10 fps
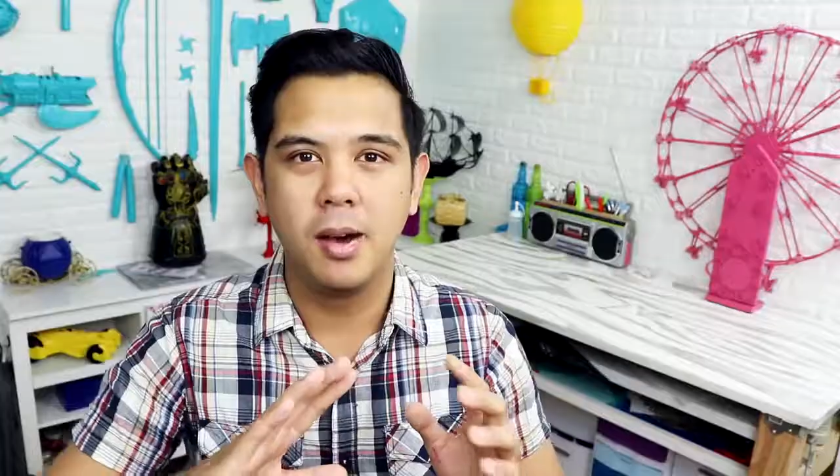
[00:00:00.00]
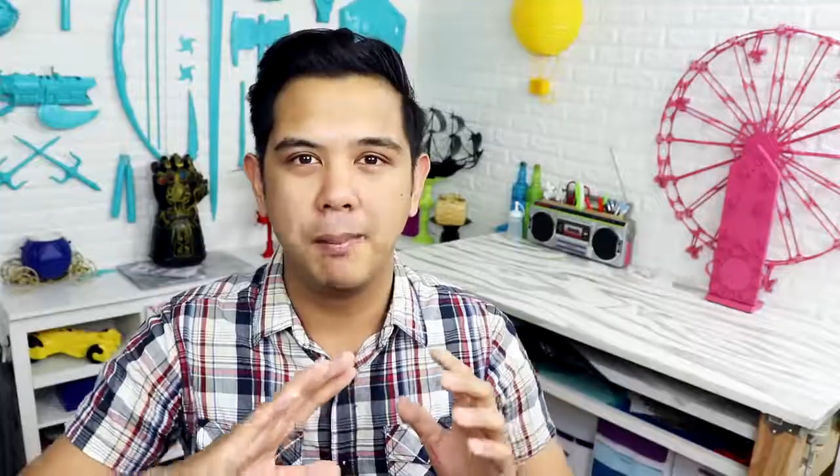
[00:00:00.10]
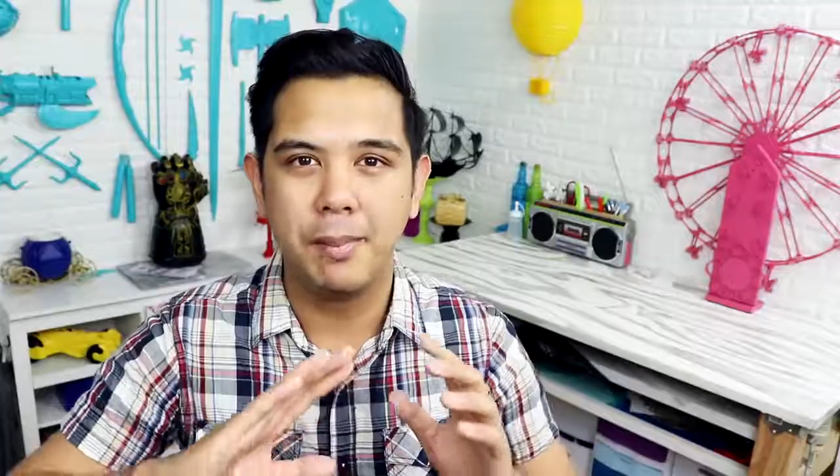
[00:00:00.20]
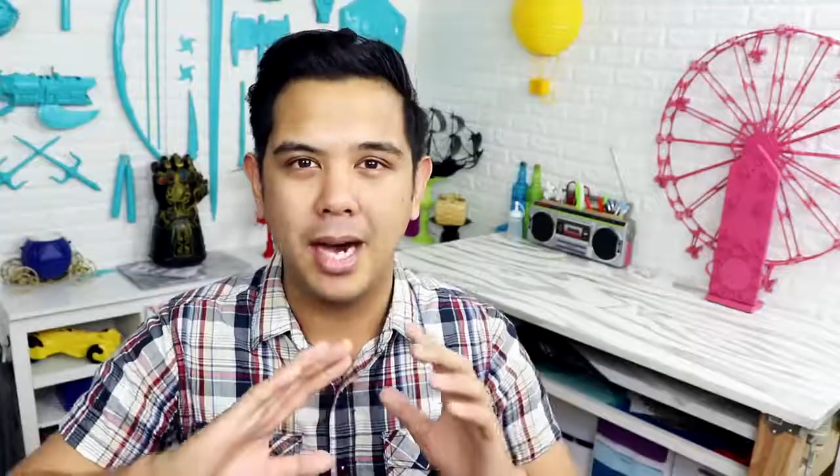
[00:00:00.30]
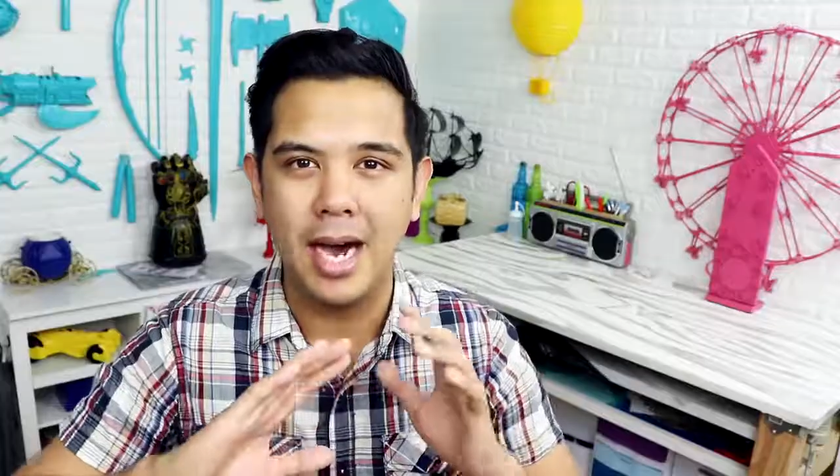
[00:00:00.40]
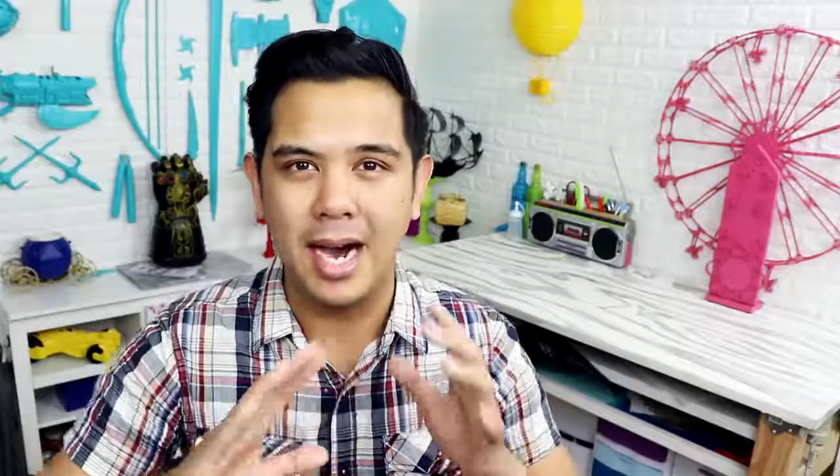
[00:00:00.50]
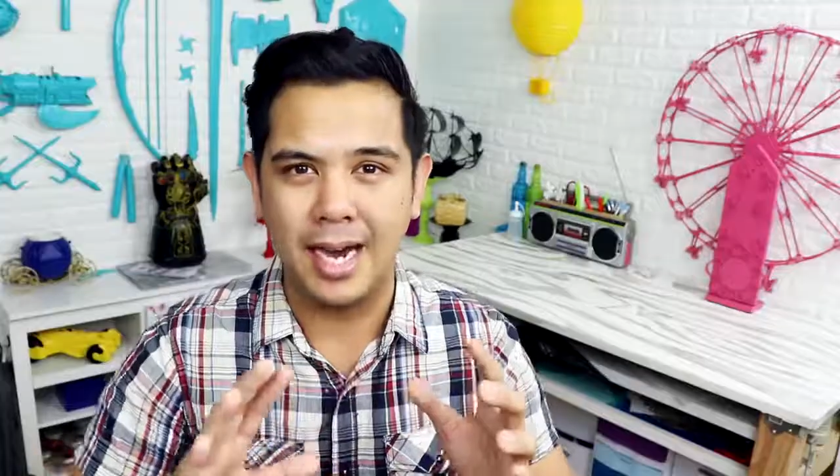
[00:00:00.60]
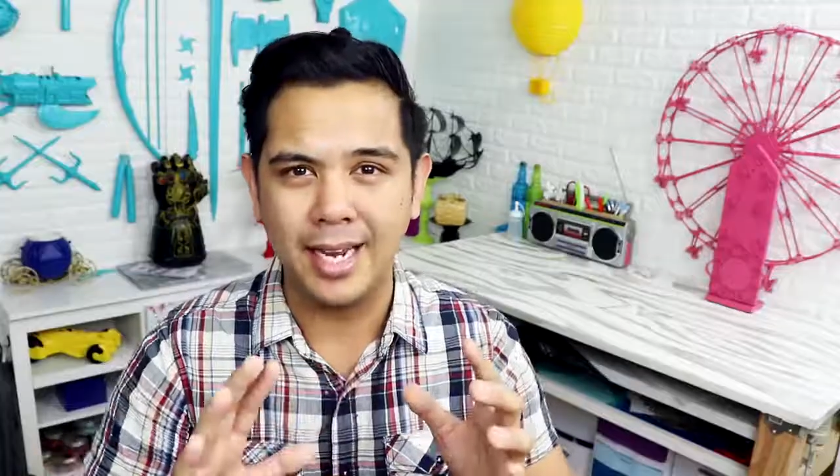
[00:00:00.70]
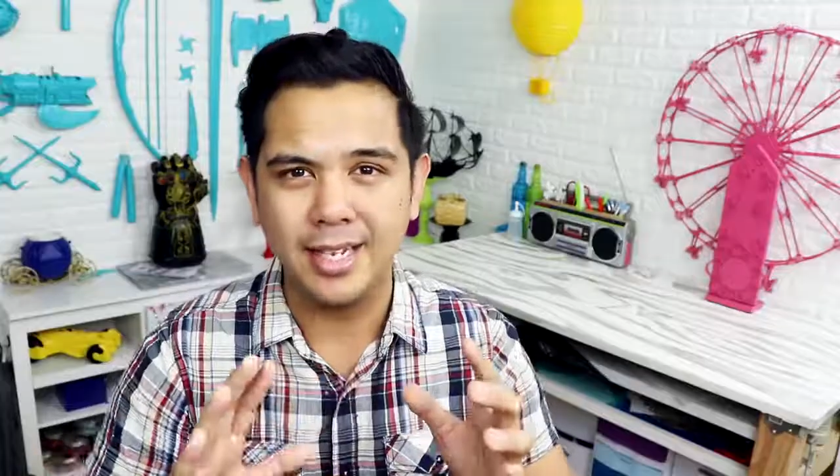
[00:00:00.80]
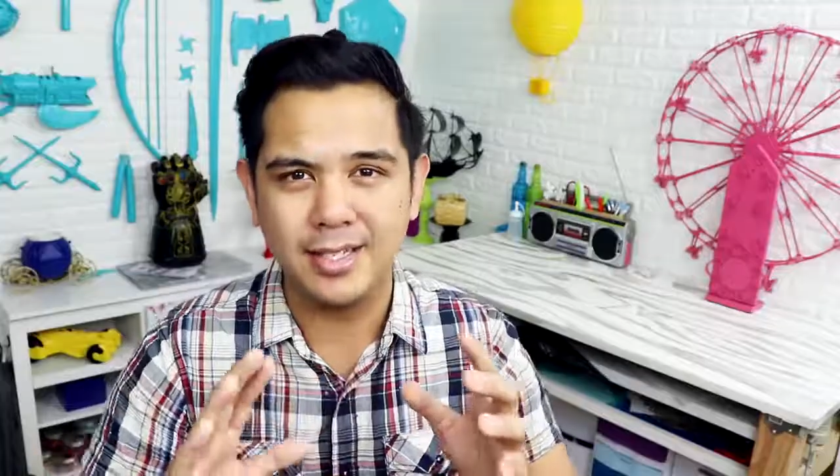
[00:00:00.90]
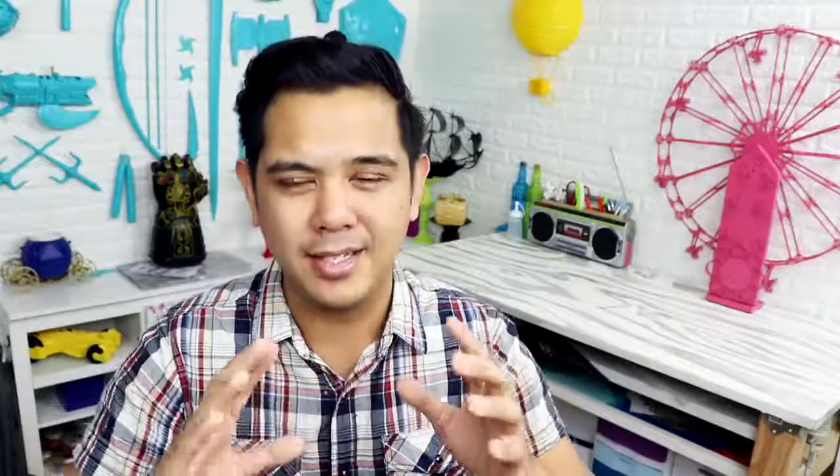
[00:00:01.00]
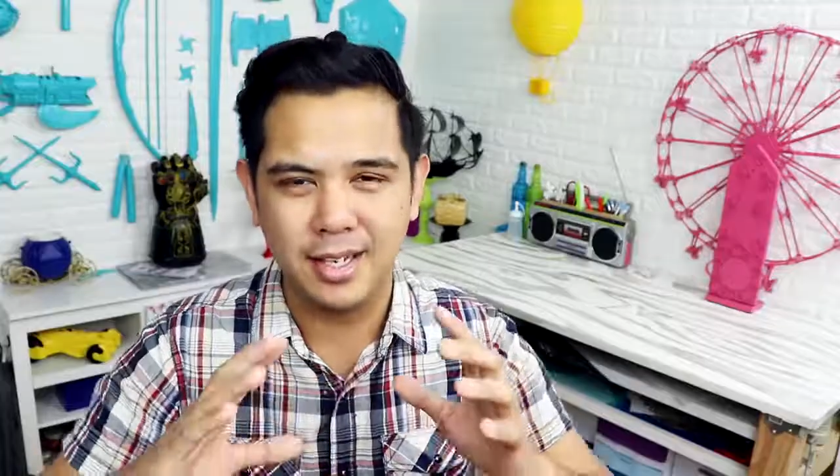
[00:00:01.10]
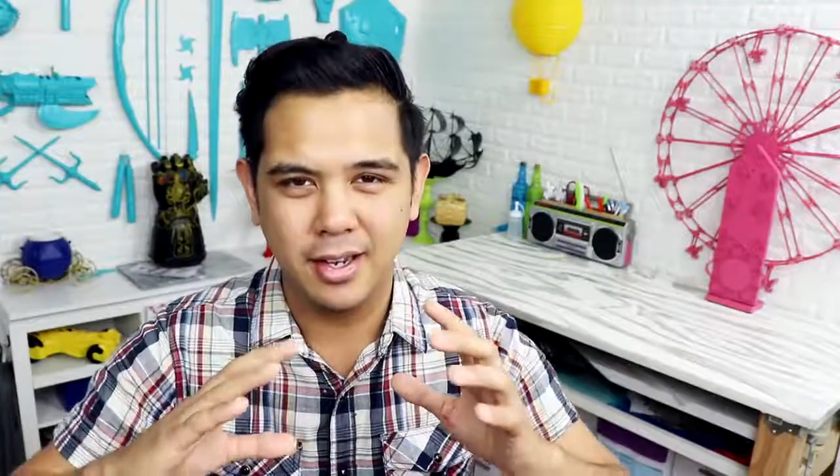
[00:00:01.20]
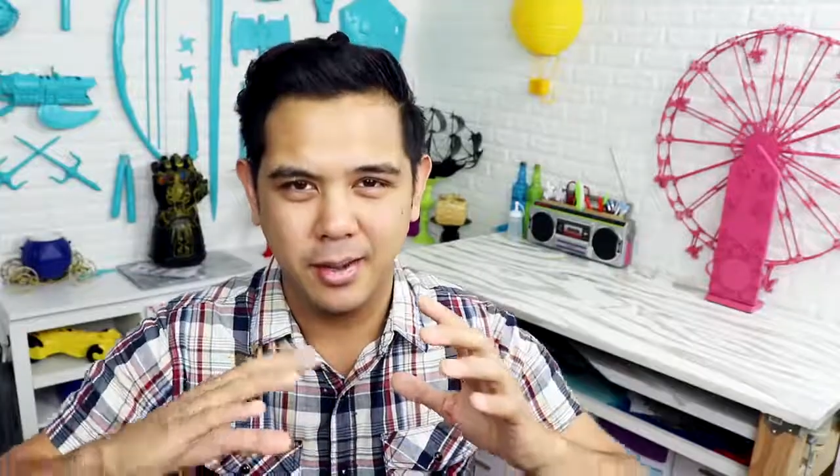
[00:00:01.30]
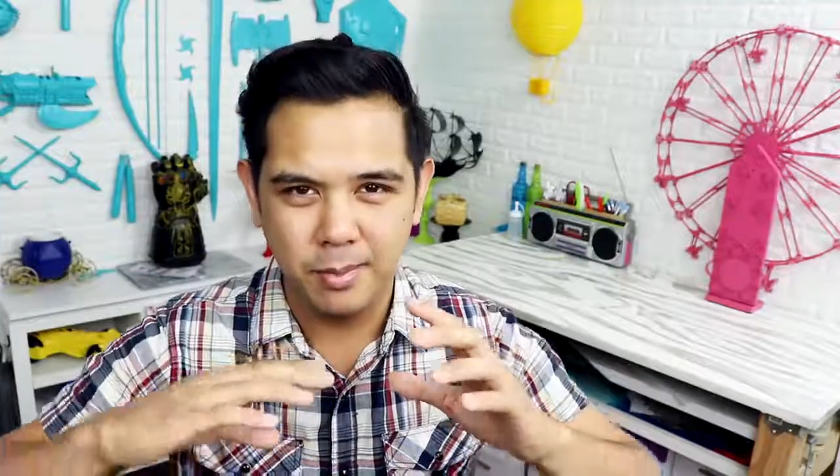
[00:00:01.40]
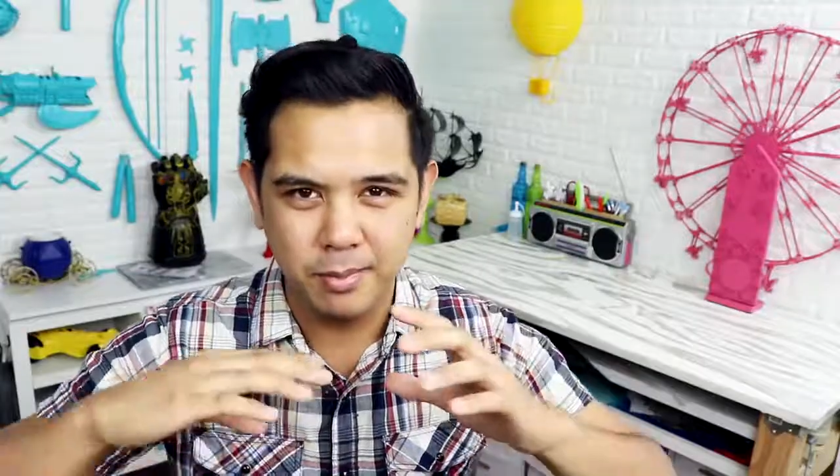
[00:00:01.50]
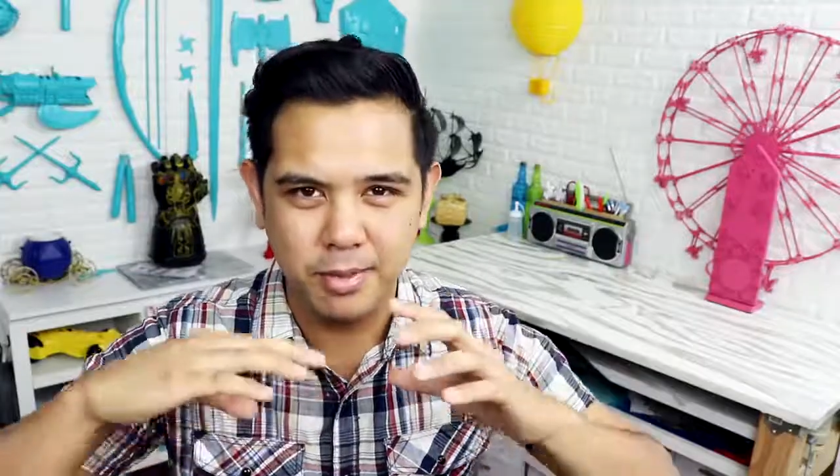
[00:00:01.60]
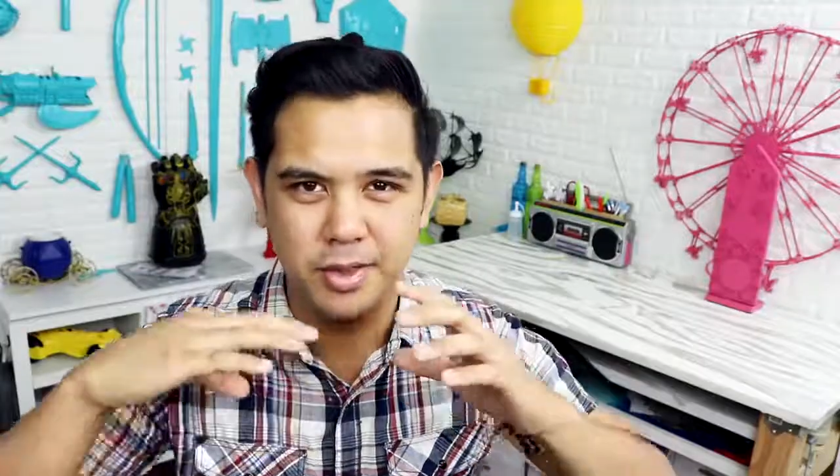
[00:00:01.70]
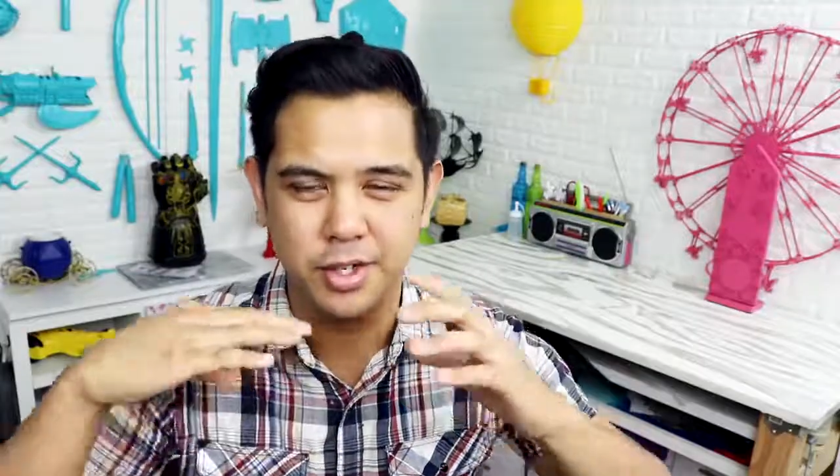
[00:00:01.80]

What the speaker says: behind the